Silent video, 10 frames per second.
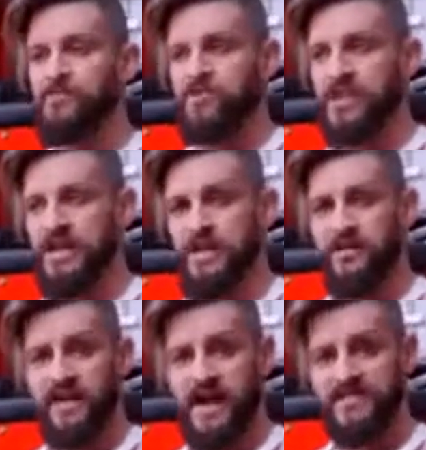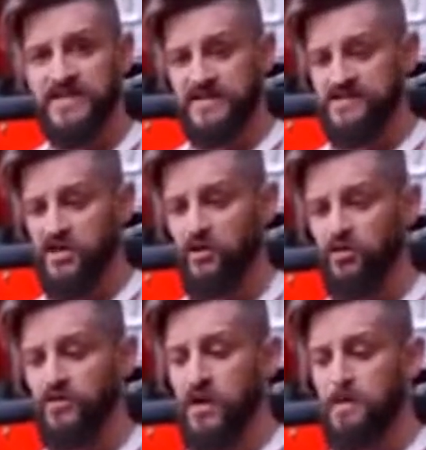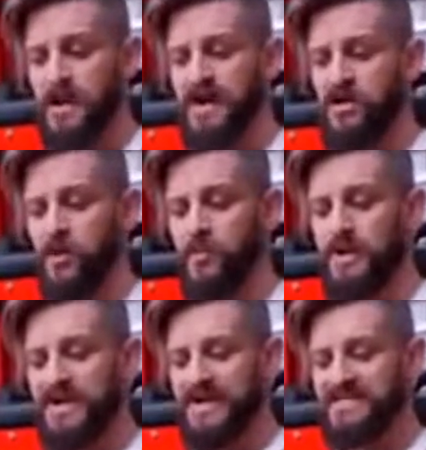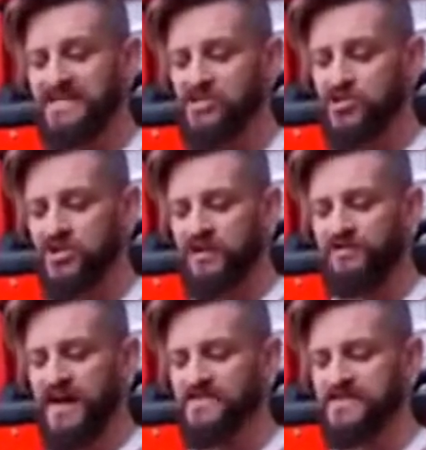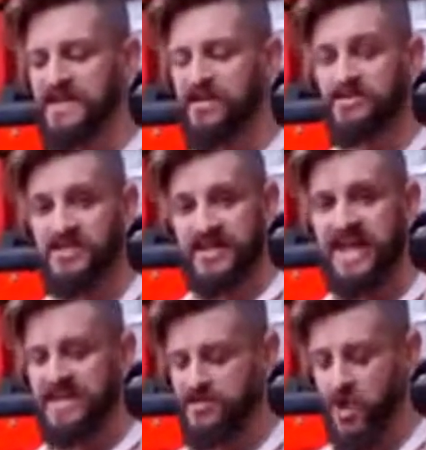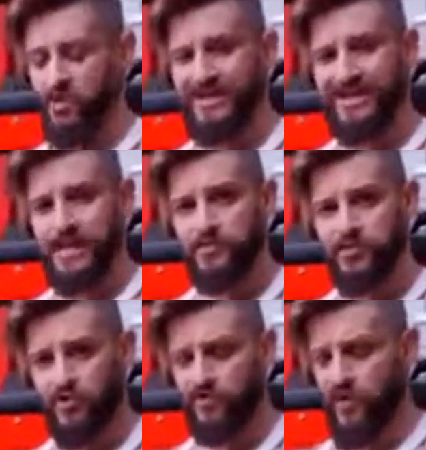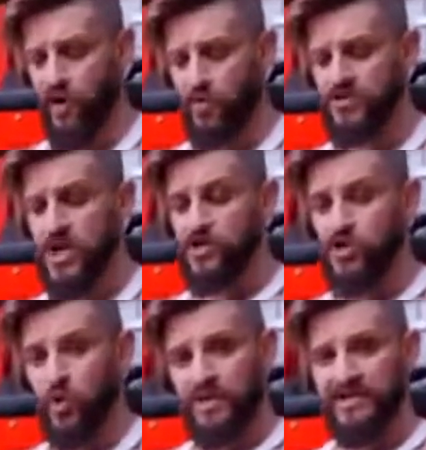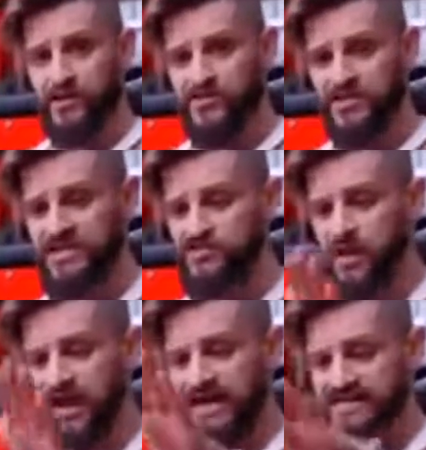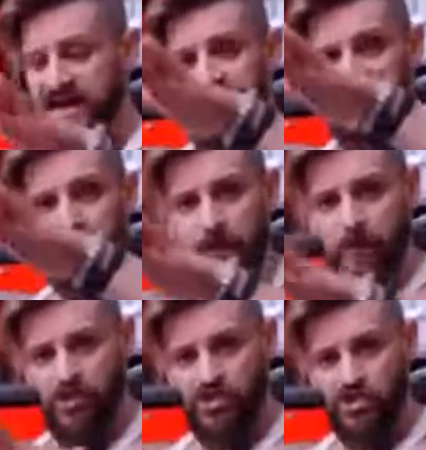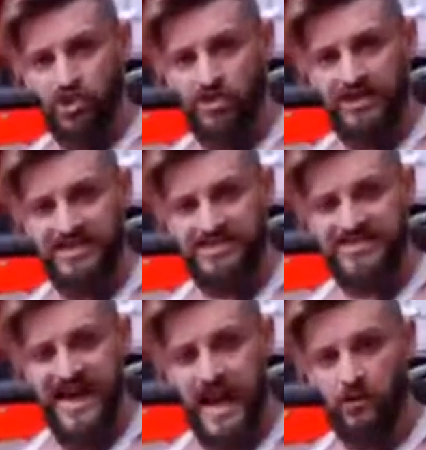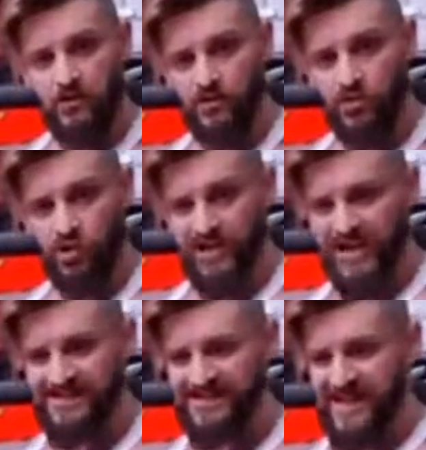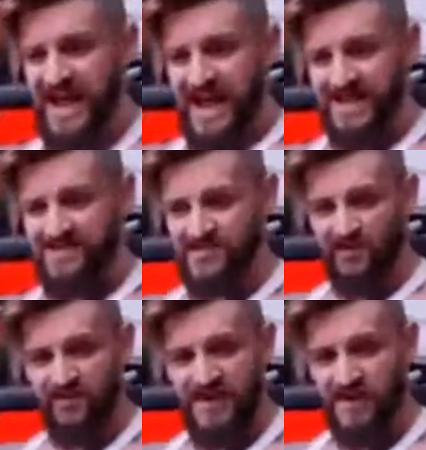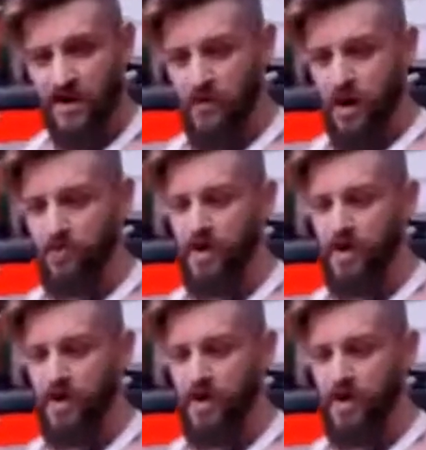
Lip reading: Then 5 seconds hold, back up, eccentrically, 5 seconds. Again, don't let the hips shoot forward. Don't let those knees rise. Think about pushing your knees down through your legs as the feet come up.